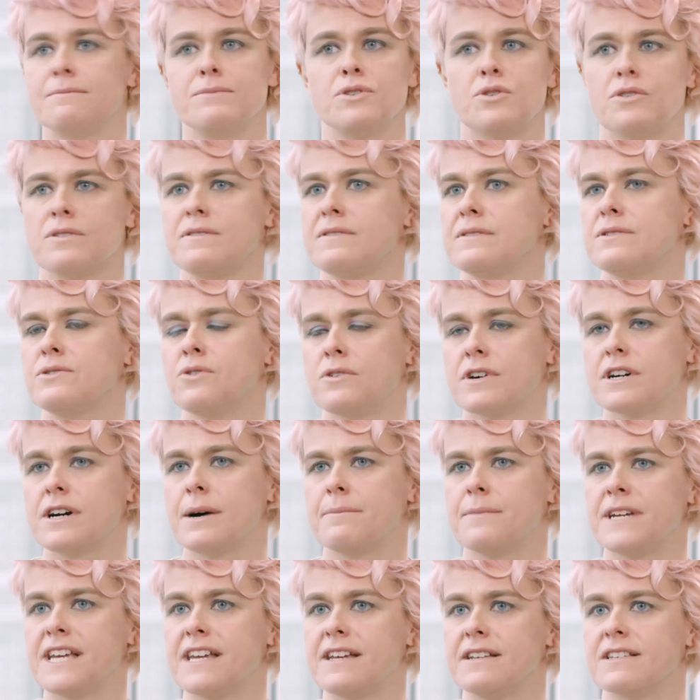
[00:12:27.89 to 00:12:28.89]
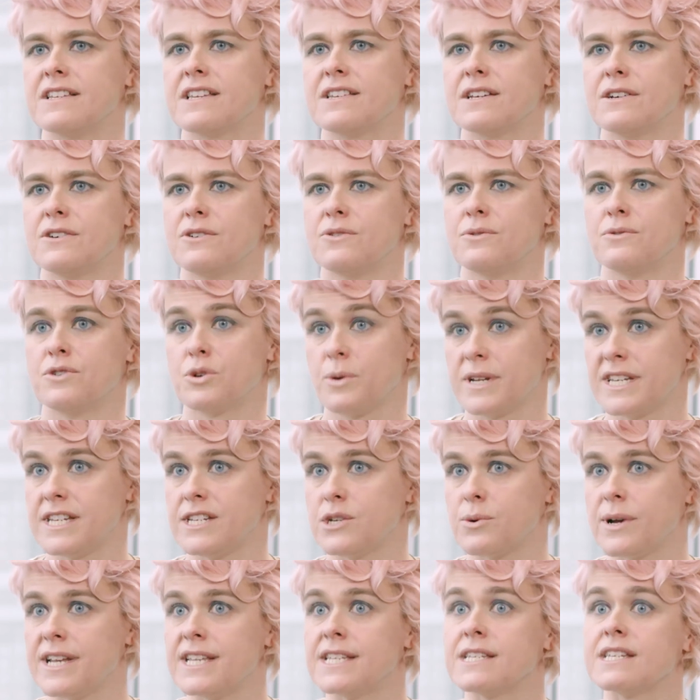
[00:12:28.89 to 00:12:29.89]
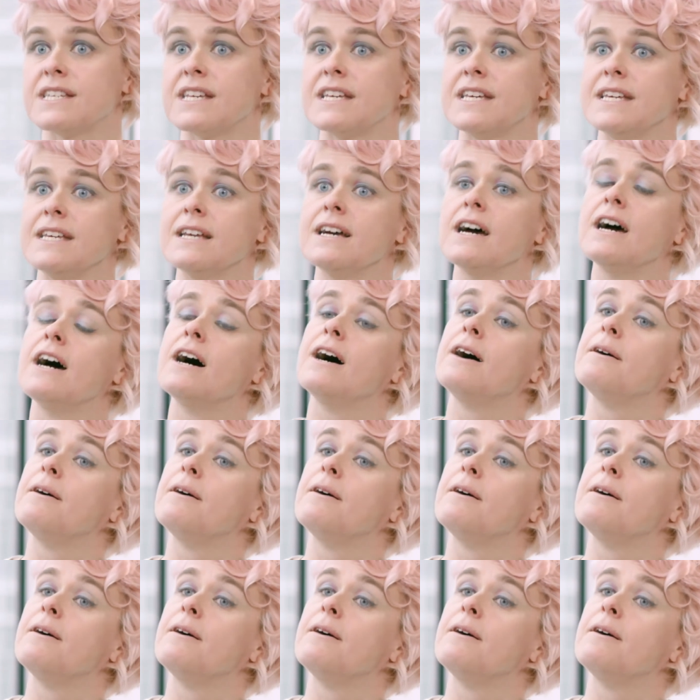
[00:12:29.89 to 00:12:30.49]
not coming in till 2020,